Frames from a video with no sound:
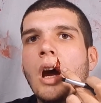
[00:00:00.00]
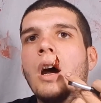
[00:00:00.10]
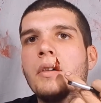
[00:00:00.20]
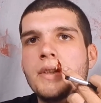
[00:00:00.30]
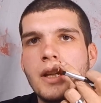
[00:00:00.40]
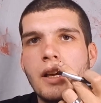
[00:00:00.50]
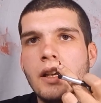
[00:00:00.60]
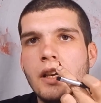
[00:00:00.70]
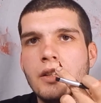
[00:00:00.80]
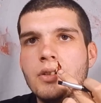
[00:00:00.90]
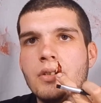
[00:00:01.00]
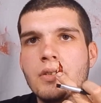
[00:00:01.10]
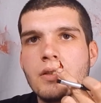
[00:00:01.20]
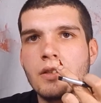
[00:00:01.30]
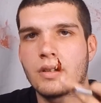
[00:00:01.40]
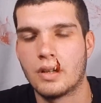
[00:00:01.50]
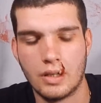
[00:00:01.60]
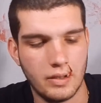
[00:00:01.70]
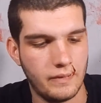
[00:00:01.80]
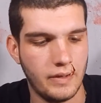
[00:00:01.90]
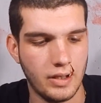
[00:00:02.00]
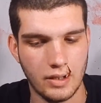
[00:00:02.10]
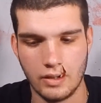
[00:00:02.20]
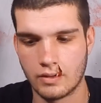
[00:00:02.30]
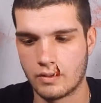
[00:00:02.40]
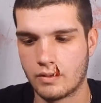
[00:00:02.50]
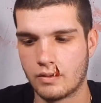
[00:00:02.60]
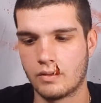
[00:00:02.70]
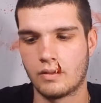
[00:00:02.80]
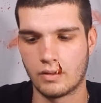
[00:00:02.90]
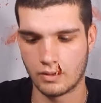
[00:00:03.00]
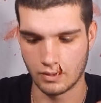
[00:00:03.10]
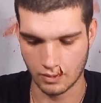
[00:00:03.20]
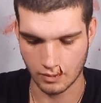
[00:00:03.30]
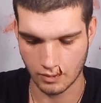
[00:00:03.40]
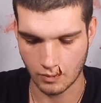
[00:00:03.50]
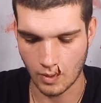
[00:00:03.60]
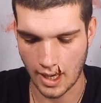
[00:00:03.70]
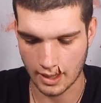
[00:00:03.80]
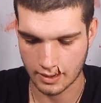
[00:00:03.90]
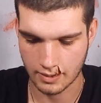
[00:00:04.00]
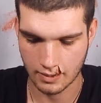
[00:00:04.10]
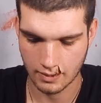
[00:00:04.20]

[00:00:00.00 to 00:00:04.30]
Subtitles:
outside edges of the wax.